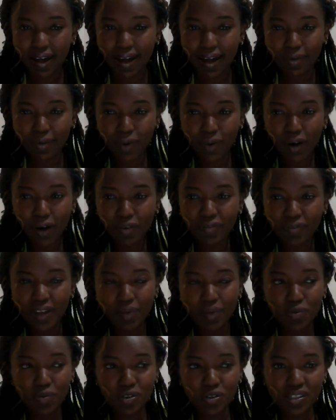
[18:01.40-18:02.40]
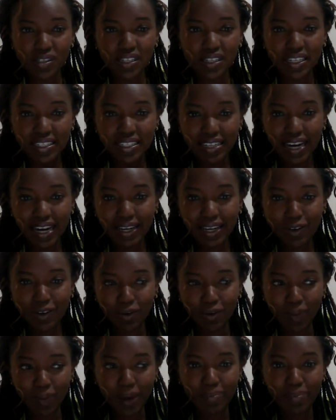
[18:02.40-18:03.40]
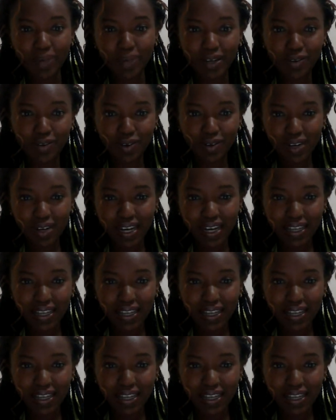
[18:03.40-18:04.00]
and one of them was literally on my bed. You know,